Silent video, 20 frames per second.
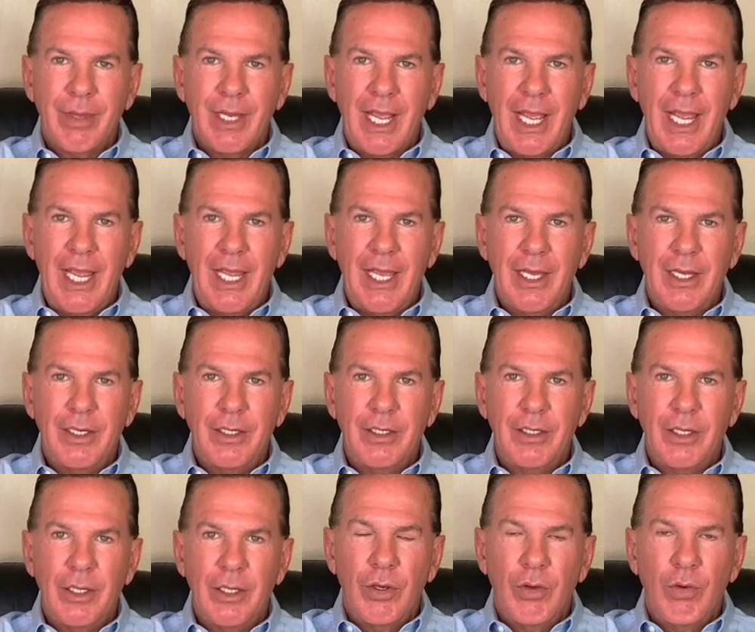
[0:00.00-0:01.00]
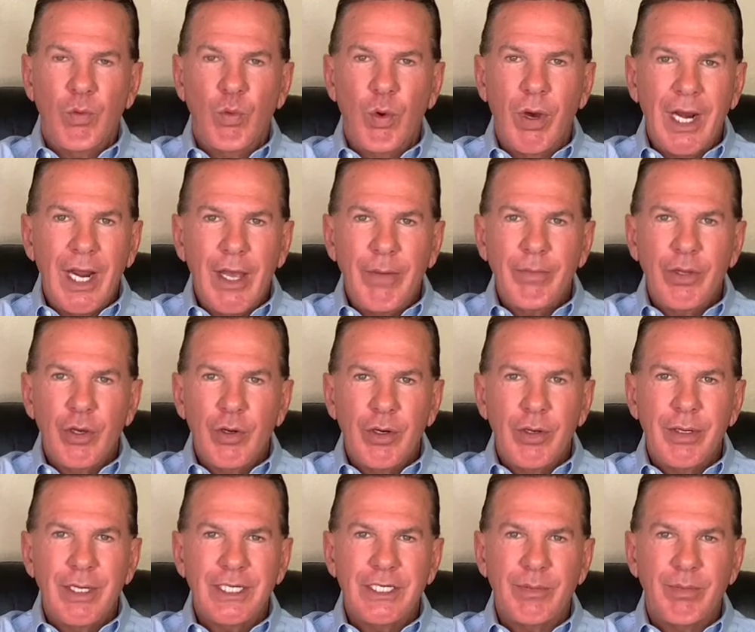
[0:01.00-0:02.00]
And what I'm going to
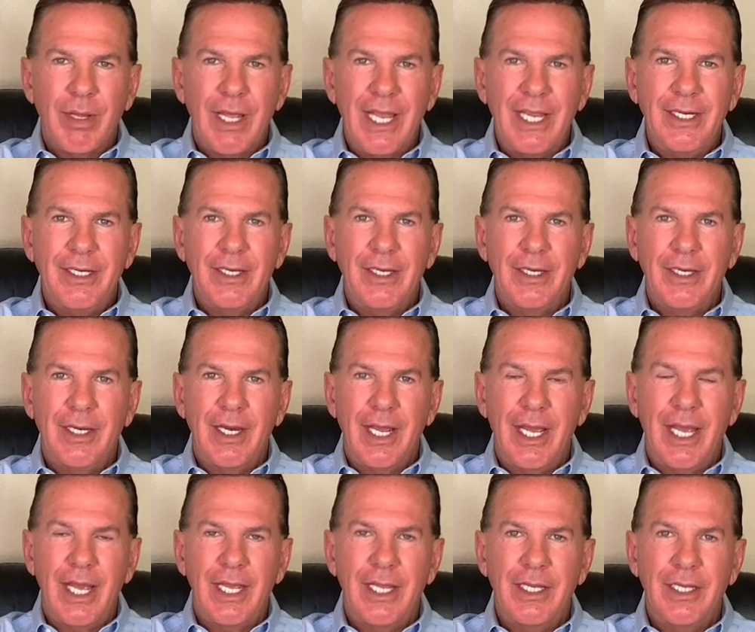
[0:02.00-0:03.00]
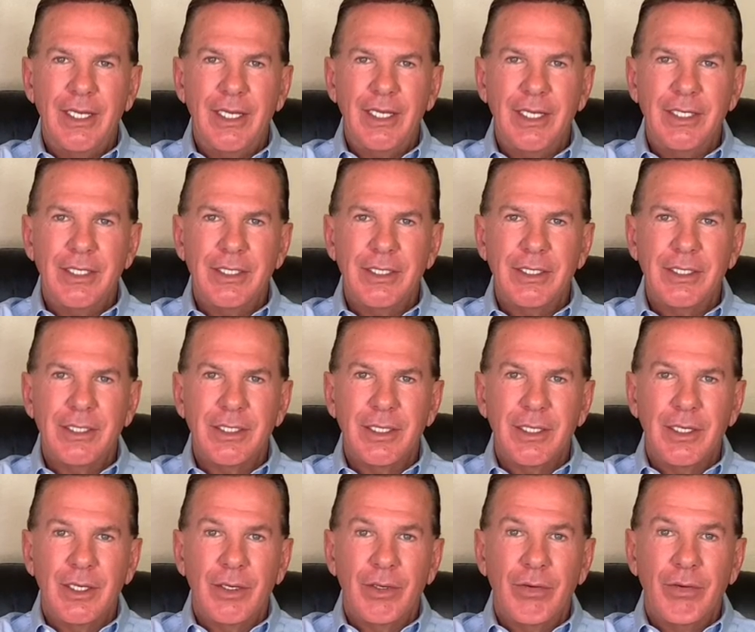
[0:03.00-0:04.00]
explain today is
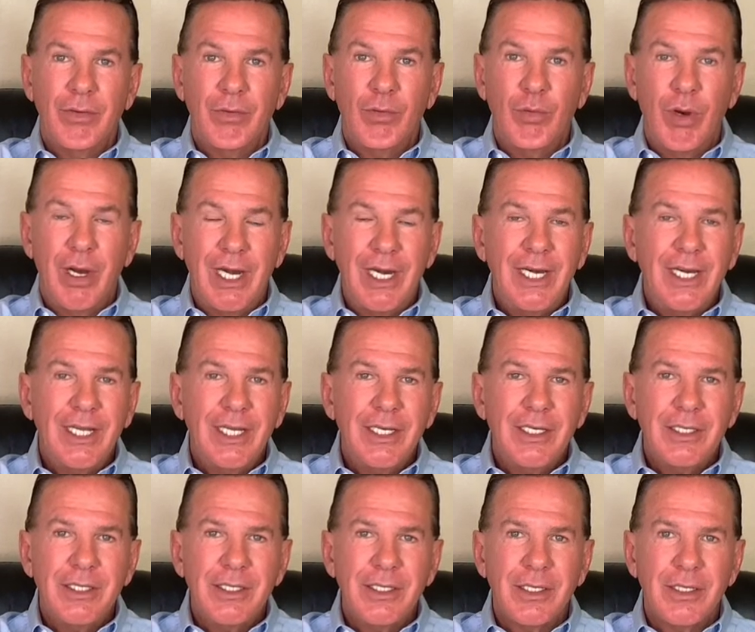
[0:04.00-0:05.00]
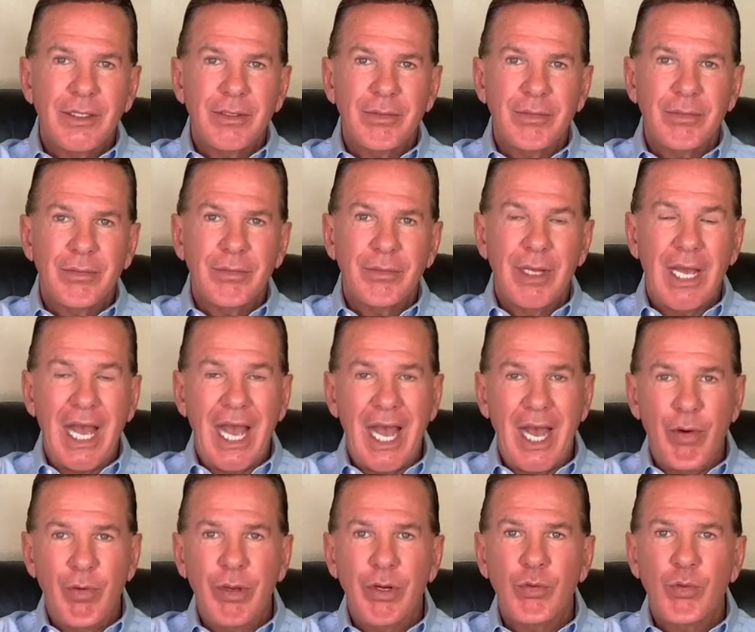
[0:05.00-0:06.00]
what it is,
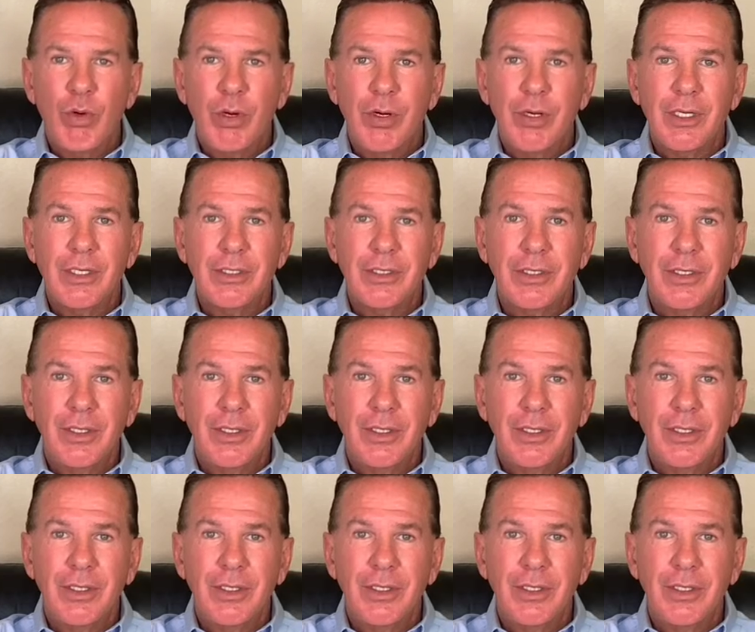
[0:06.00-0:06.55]
how it works,